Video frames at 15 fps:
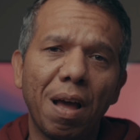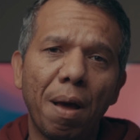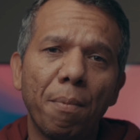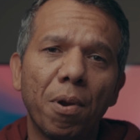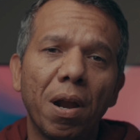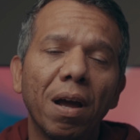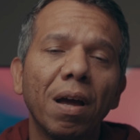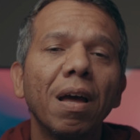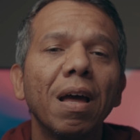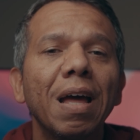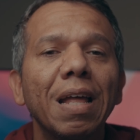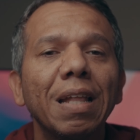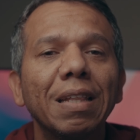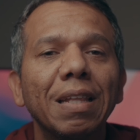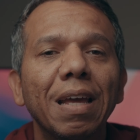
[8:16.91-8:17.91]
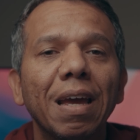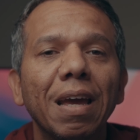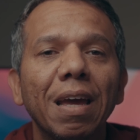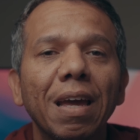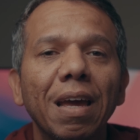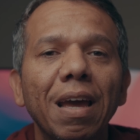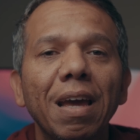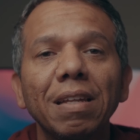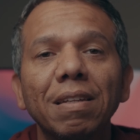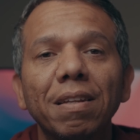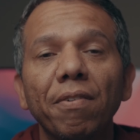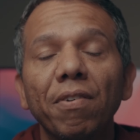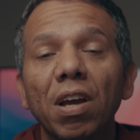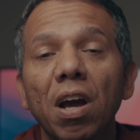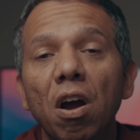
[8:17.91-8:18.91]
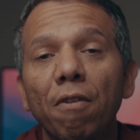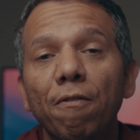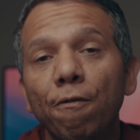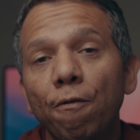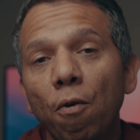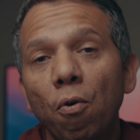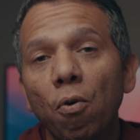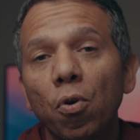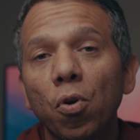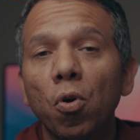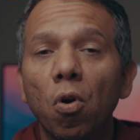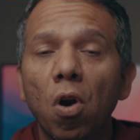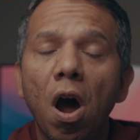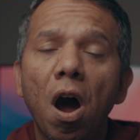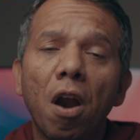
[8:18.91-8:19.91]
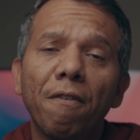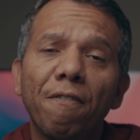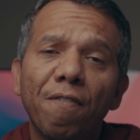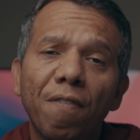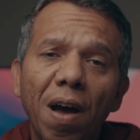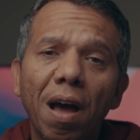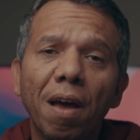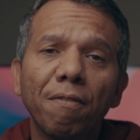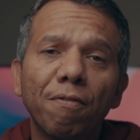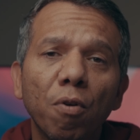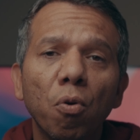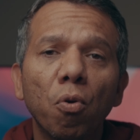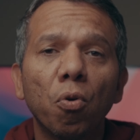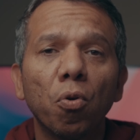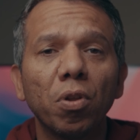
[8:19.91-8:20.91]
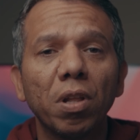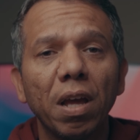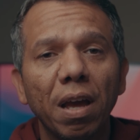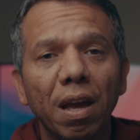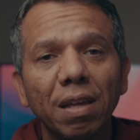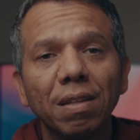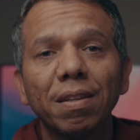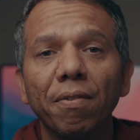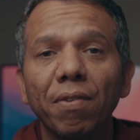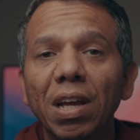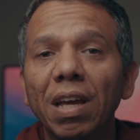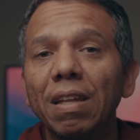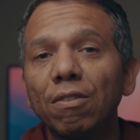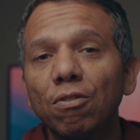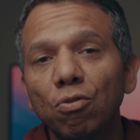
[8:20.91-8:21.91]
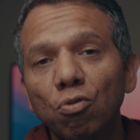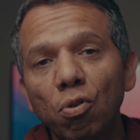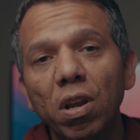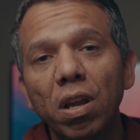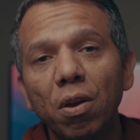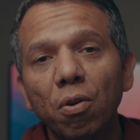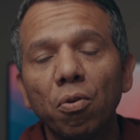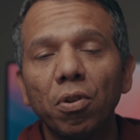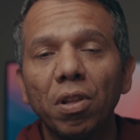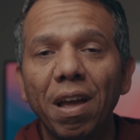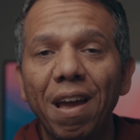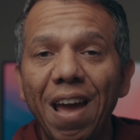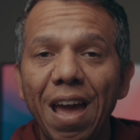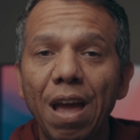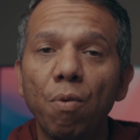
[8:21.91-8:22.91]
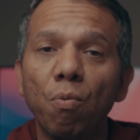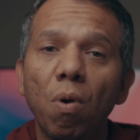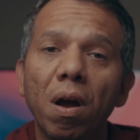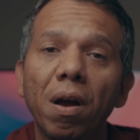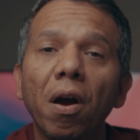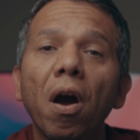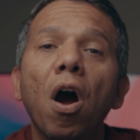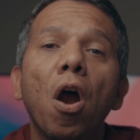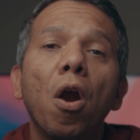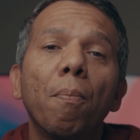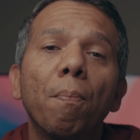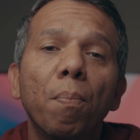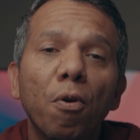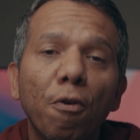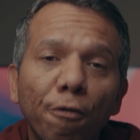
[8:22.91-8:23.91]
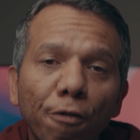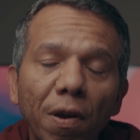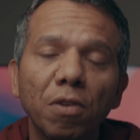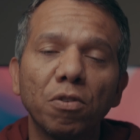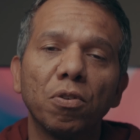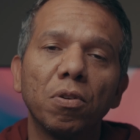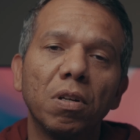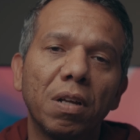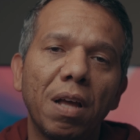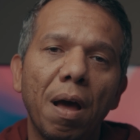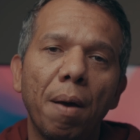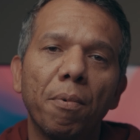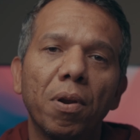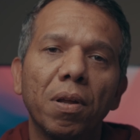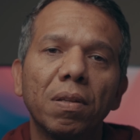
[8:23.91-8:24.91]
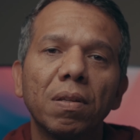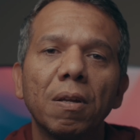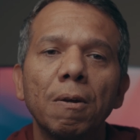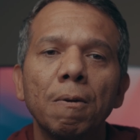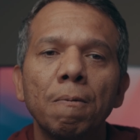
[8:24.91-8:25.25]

camera the A7R4 or R5 or the A7S III or the A1 are professional cameras.